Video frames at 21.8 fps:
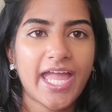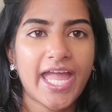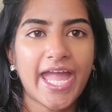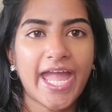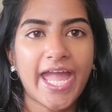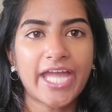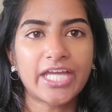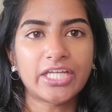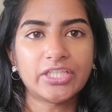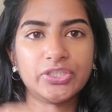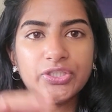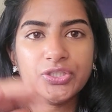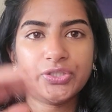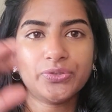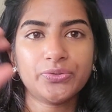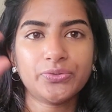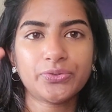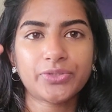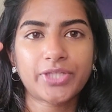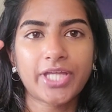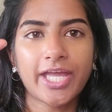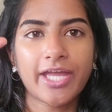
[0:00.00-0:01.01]
and
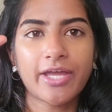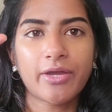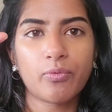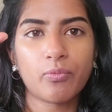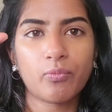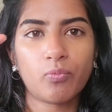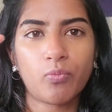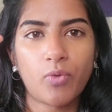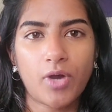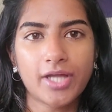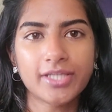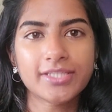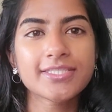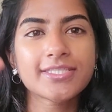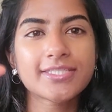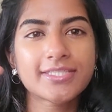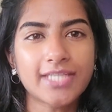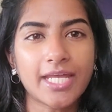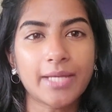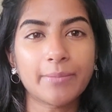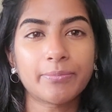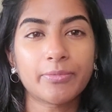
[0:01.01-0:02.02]
you get 1
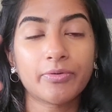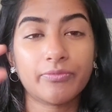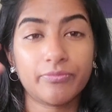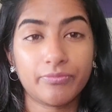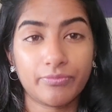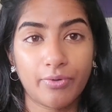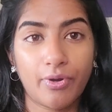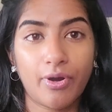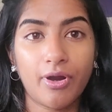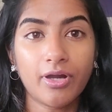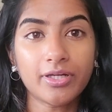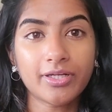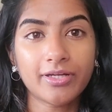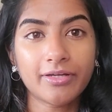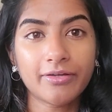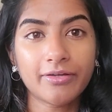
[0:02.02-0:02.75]
step wrong,